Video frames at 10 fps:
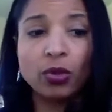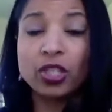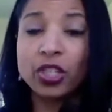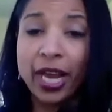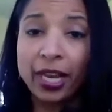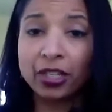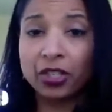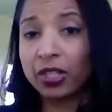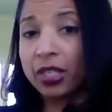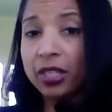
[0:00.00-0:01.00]
the
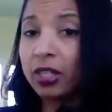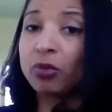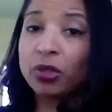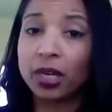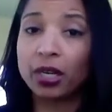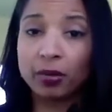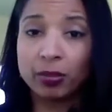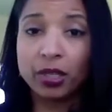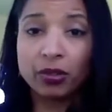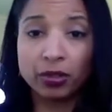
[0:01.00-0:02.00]
challenges as they presented
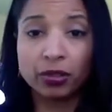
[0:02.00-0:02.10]
themselves.